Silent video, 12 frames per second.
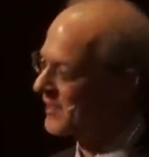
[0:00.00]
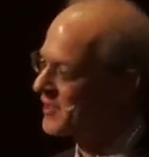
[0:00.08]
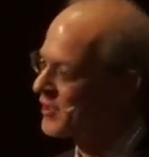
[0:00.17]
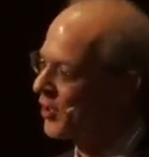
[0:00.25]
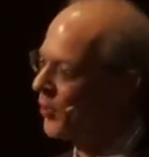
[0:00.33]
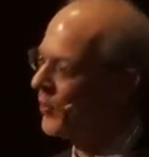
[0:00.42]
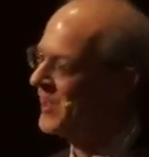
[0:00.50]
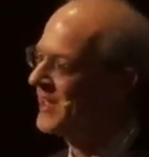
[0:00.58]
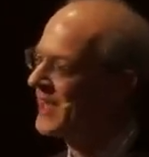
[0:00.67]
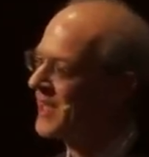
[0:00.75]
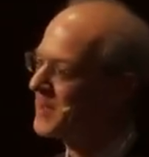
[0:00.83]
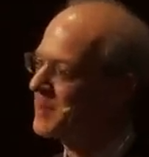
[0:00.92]
And so when he
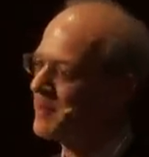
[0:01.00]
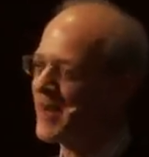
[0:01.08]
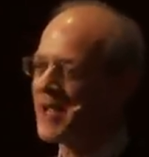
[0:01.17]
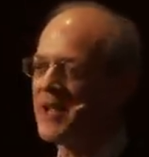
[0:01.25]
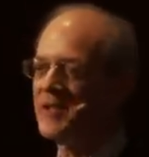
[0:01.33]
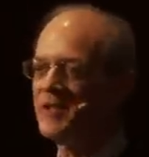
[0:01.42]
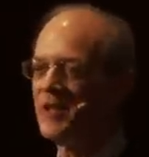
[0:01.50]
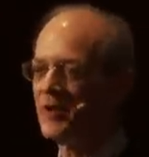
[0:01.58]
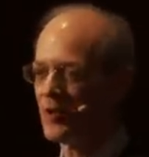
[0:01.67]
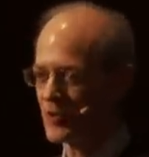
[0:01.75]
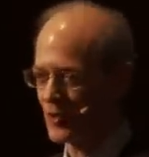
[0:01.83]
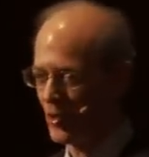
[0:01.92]
got to be about 18
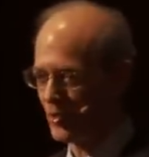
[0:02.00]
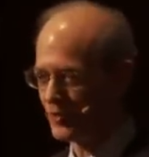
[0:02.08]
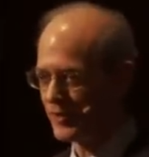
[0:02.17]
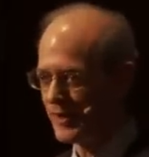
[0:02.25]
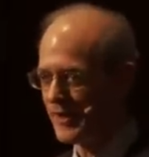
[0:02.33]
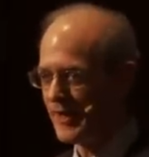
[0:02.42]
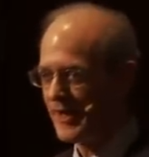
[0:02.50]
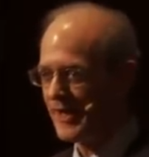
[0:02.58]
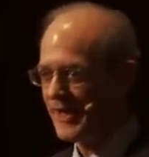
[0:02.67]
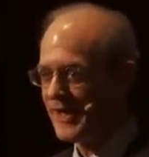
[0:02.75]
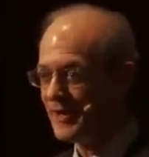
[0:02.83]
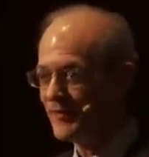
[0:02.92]
years old,
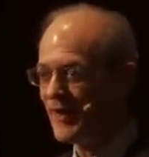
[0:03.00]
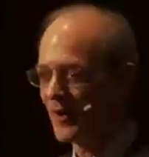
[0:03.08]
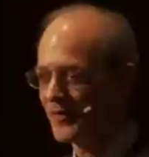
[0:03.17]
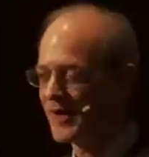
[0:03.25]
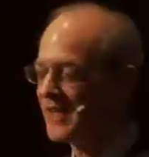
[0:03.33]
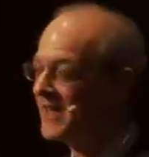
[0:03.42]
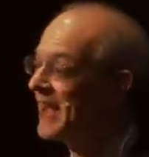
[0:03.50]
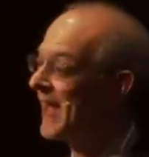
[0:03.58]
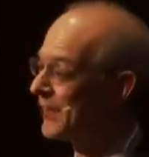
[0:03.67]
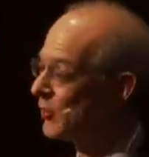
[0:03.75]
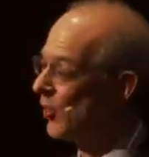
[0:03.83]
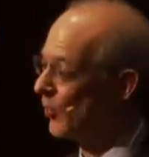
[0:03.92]
he felt that he
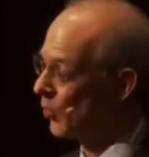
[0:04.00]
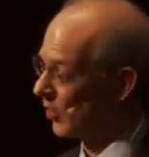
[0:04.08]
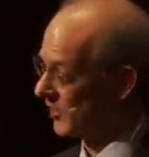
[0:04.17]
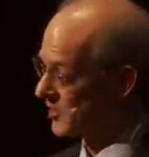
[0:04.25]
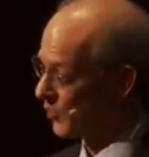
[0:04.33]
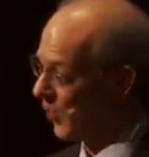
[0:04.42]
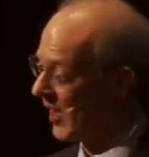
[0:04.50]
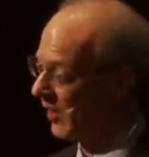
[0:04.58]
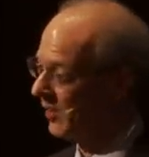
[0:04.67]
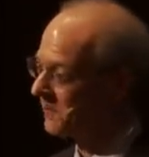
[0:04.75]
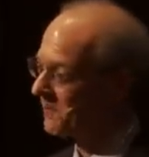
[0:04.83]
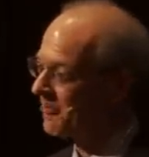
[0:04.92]
had to go to work as well.